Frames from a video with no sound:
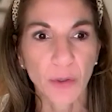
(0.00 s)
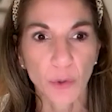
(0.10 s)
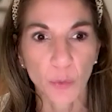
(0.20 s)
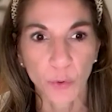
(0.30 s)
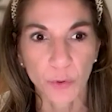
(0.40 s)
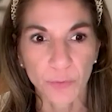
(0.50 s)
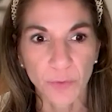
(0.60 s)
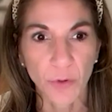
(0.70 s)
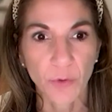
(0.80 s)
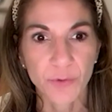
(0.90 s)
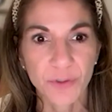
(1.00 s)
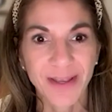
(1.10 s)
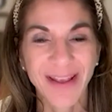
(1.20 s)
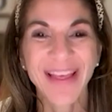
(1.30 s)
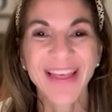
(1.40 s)
or workflows,
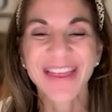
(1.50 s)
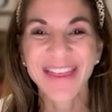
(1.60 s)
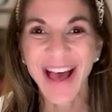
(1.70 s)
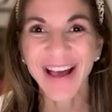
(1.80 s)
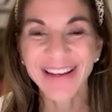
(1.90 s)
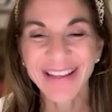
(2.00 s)
that